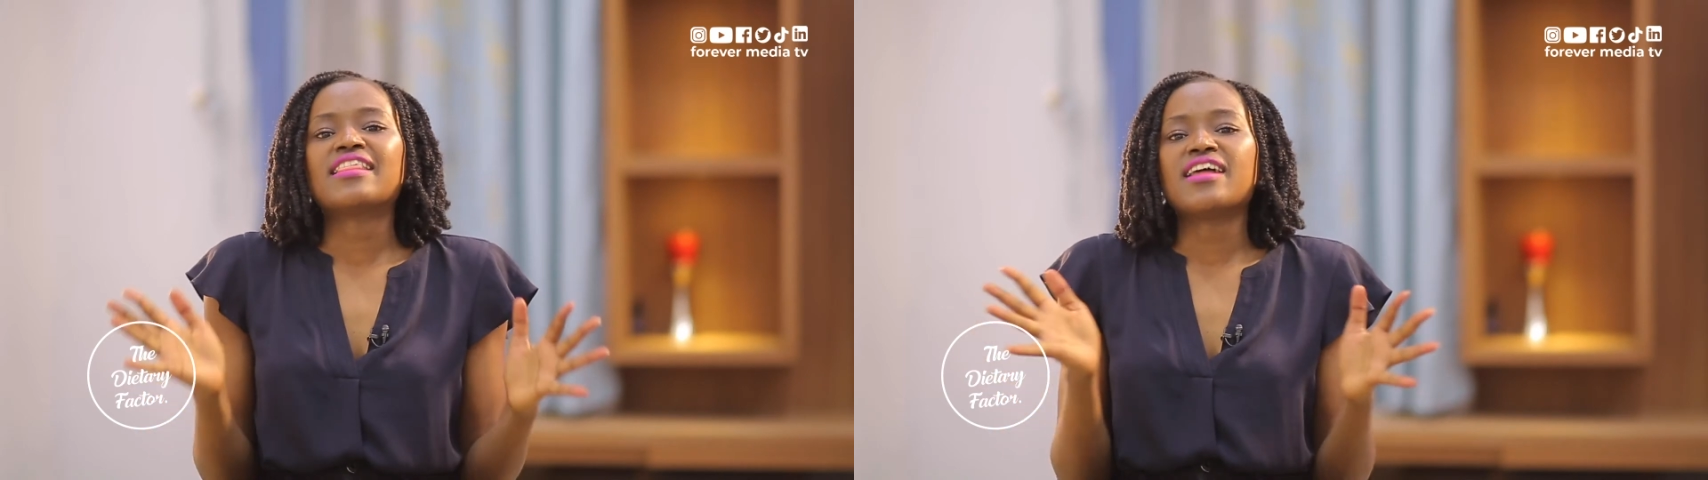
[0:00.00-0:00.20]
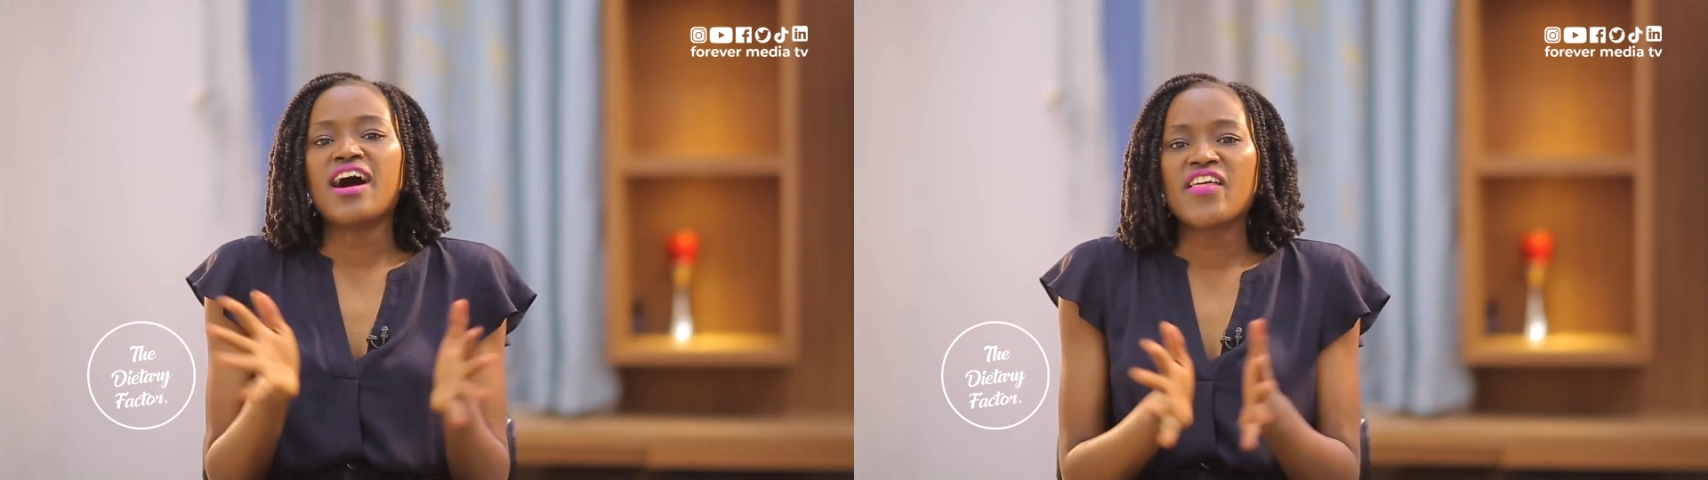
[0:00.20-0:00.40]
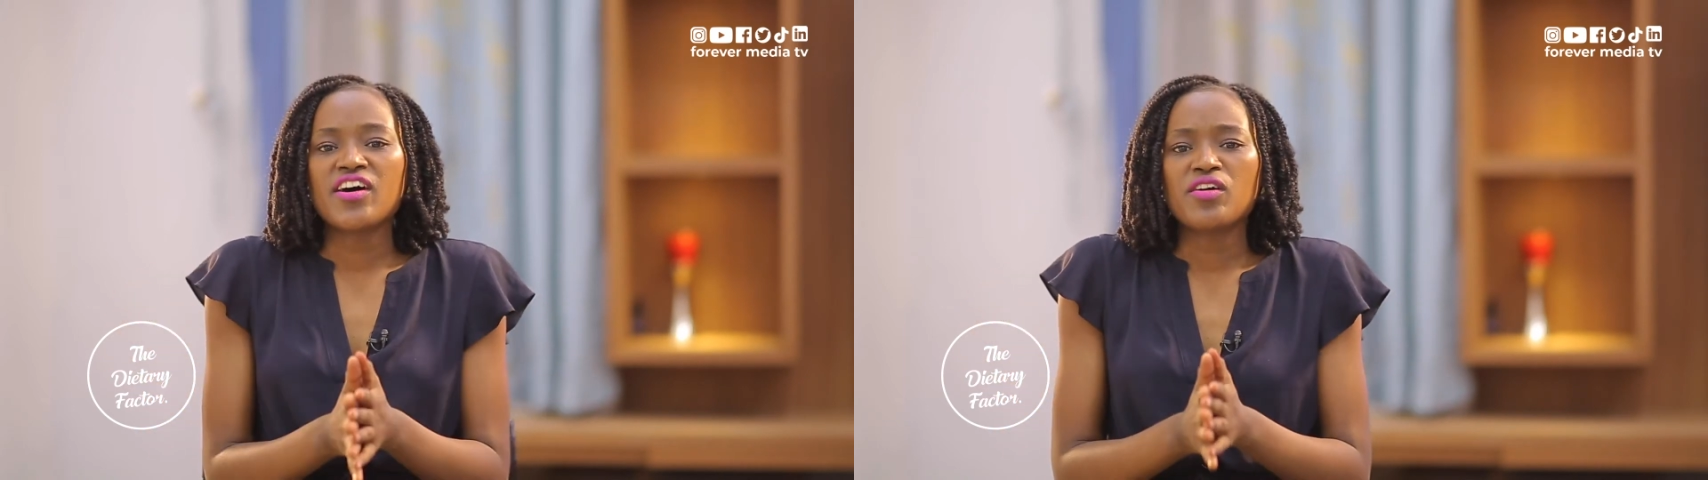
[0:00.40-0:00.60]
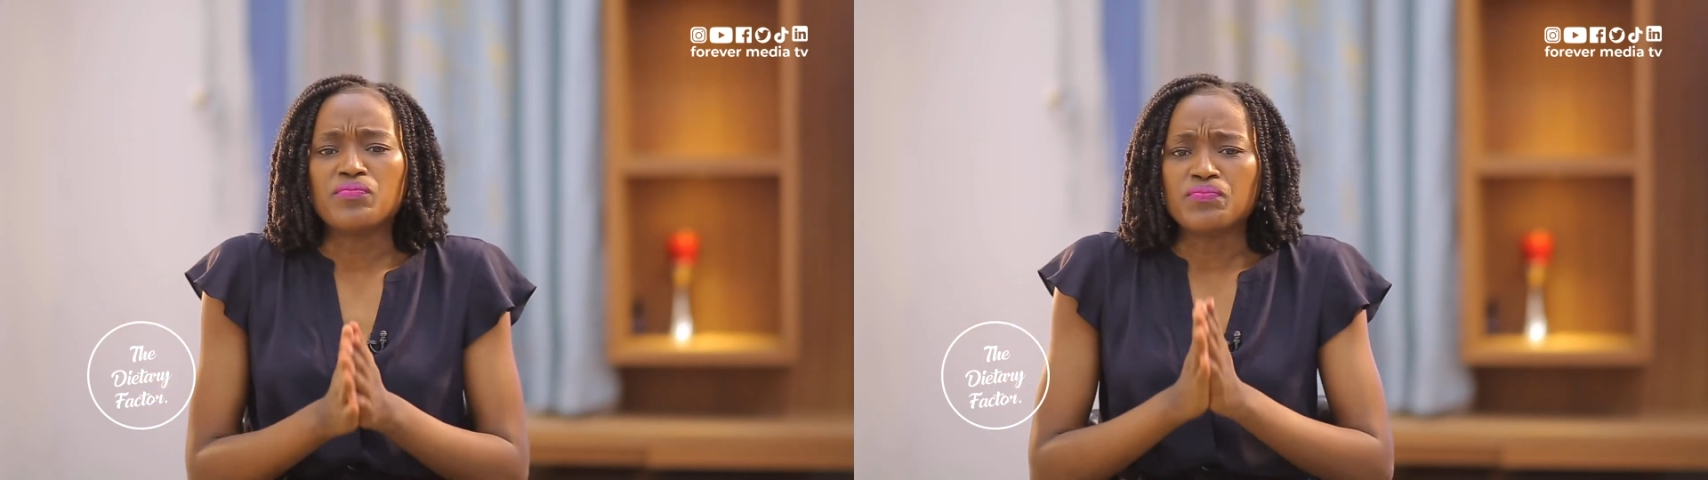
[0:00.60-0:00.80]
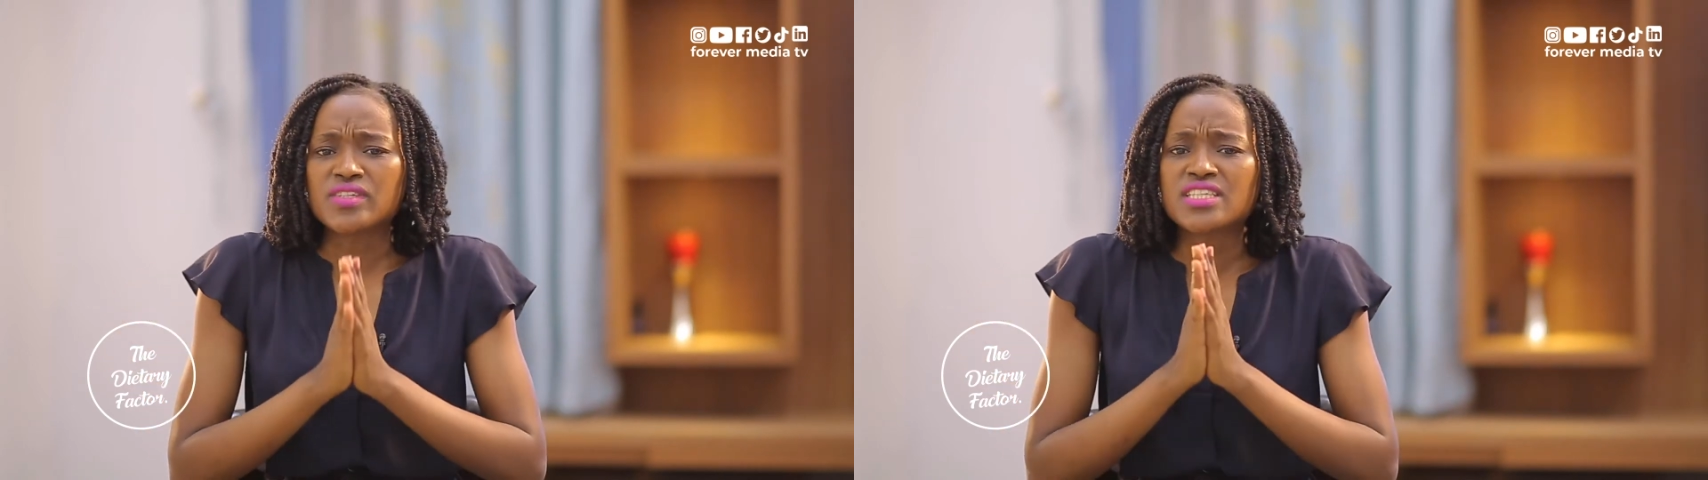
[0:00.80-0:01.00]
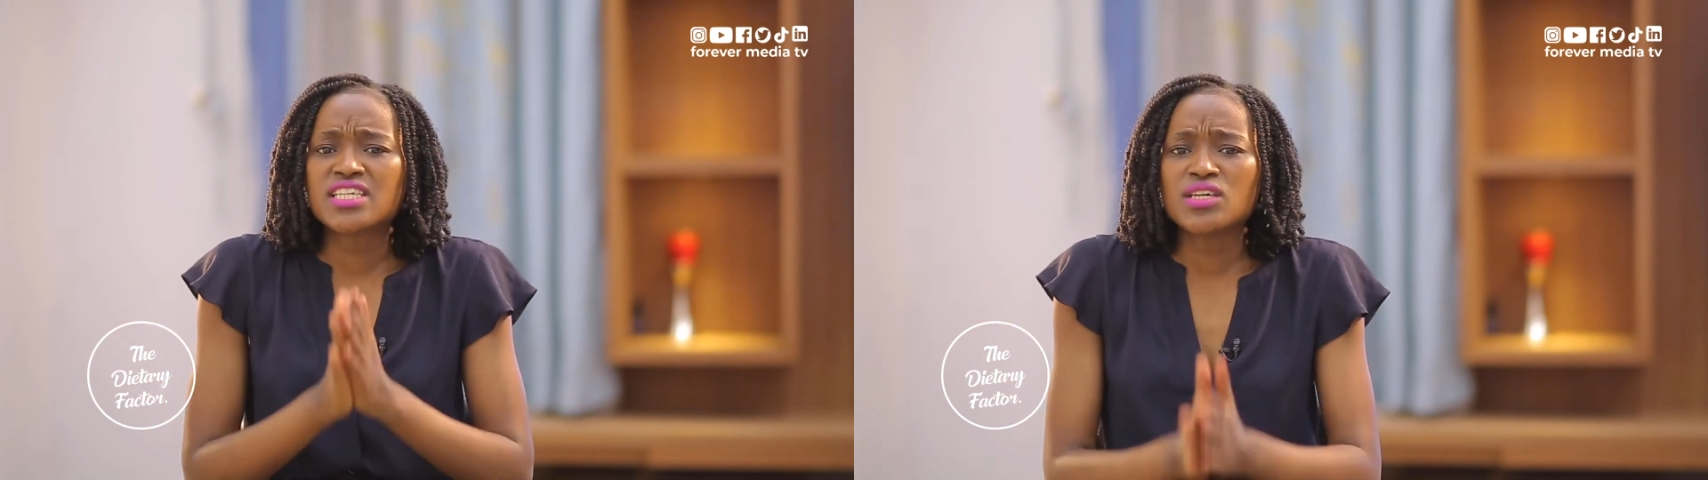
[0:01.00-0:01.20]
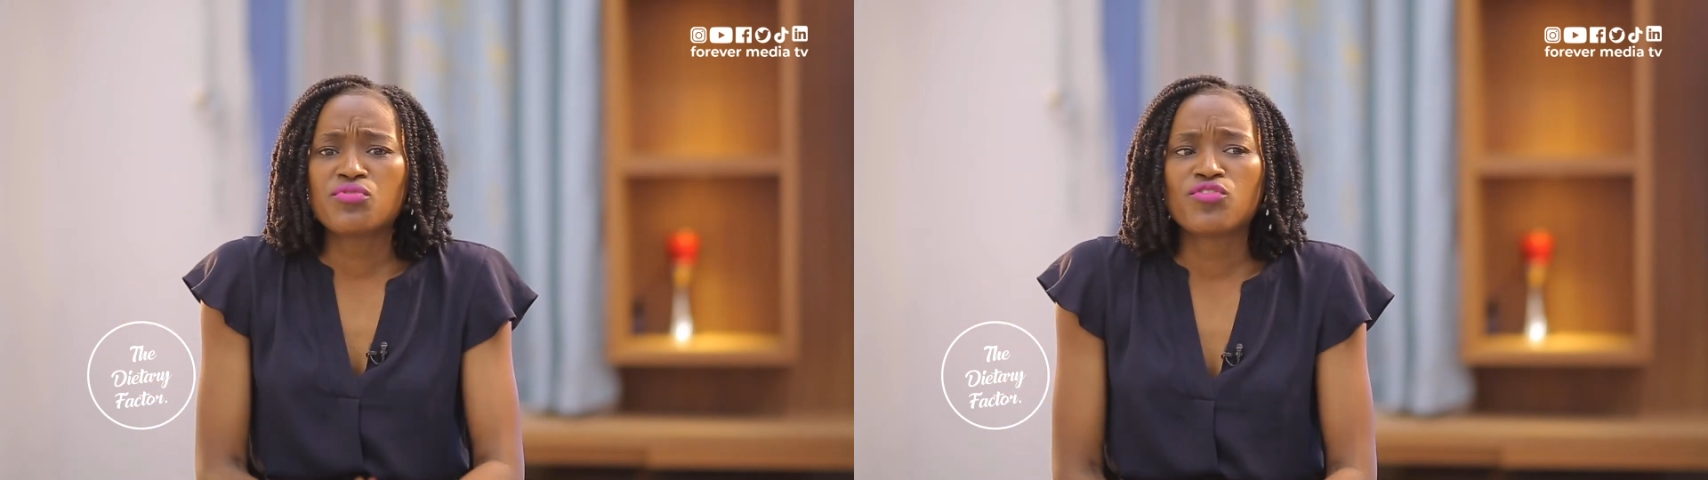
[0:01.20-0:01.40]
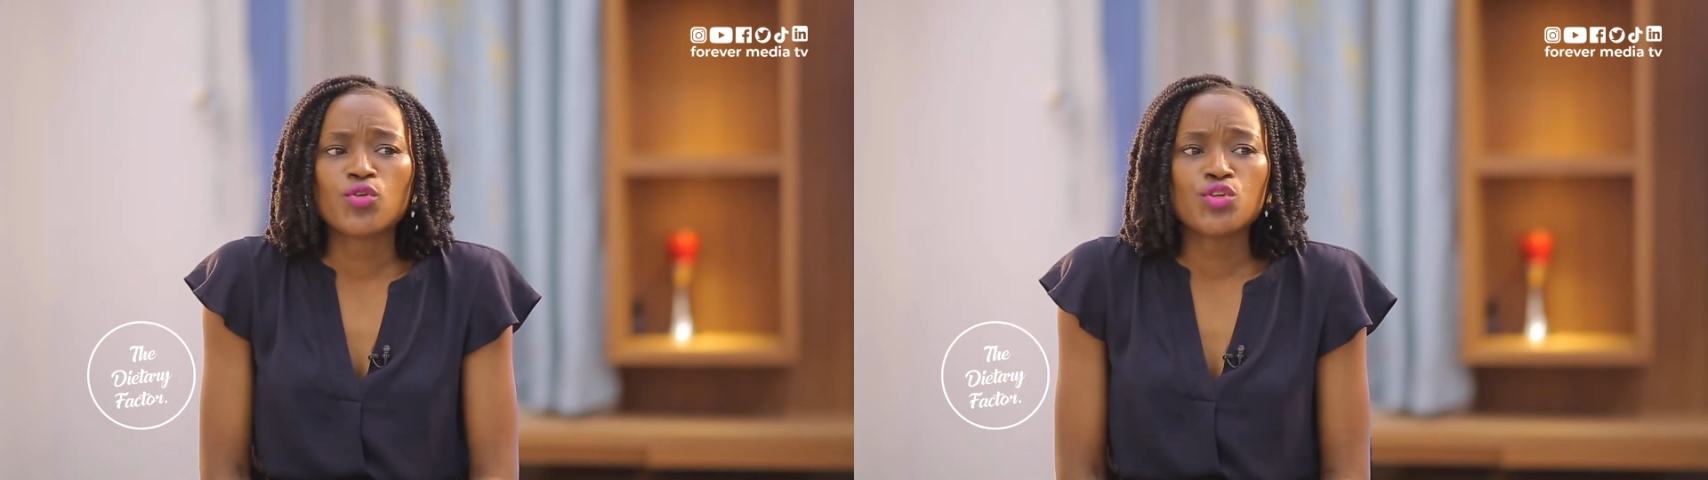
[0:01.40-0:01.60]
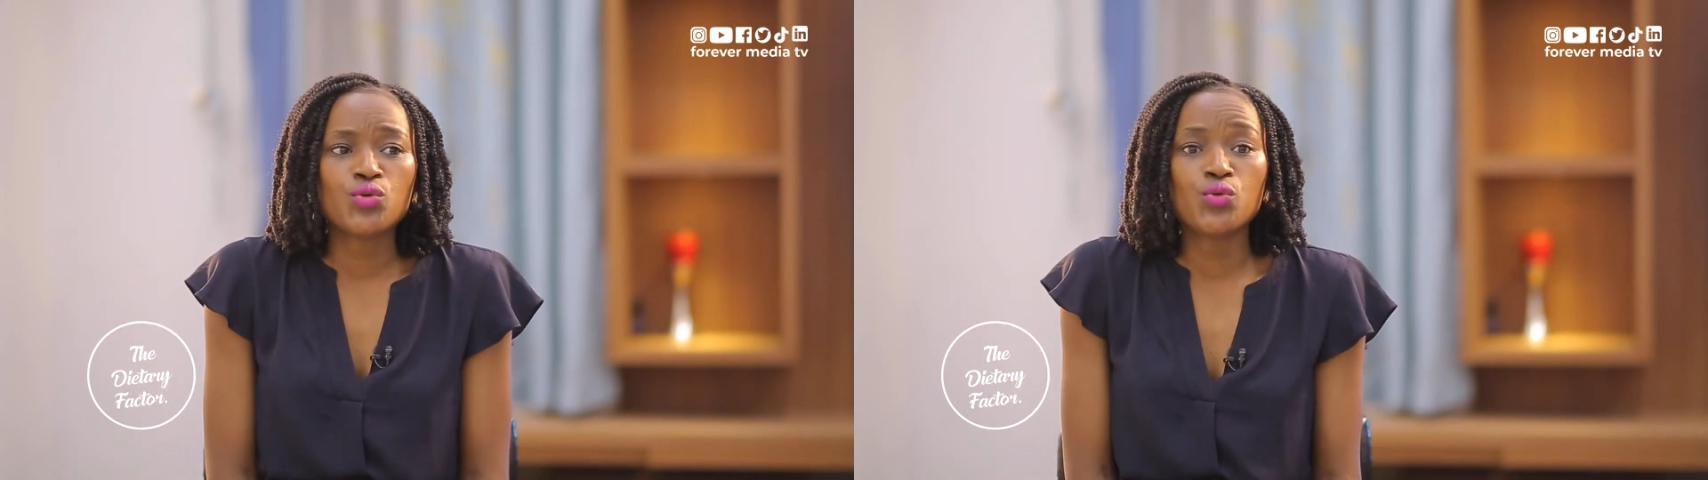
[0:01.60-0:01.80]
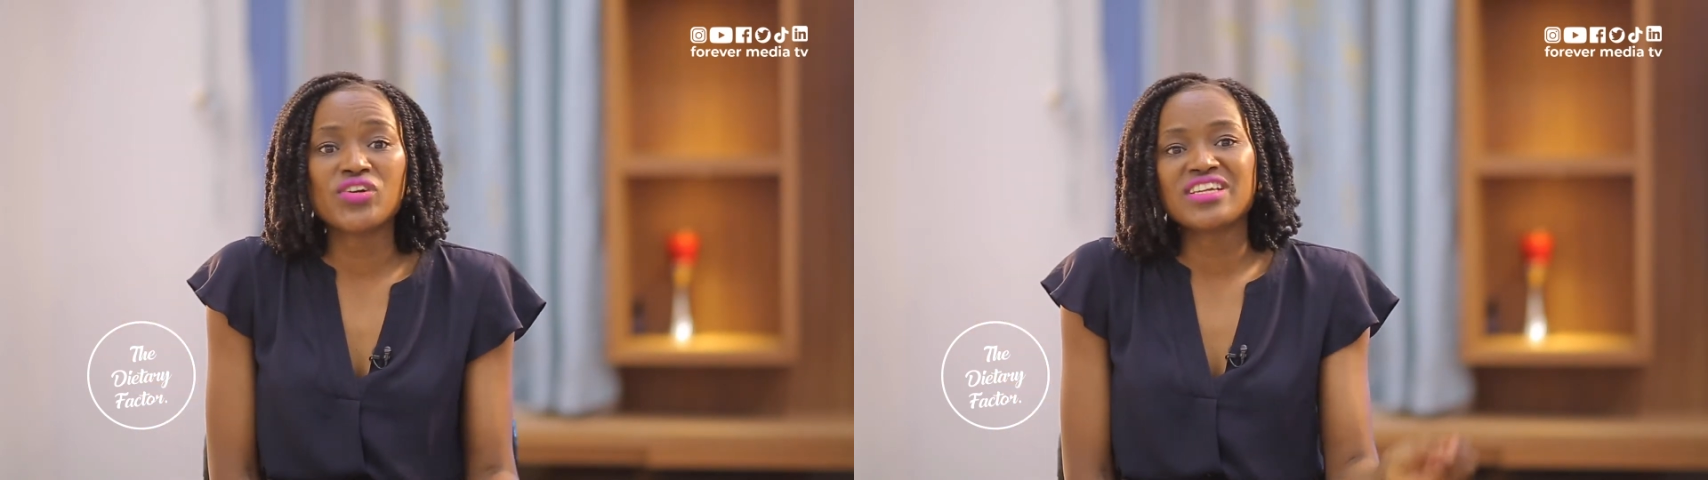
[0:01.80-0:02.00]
The other tip for you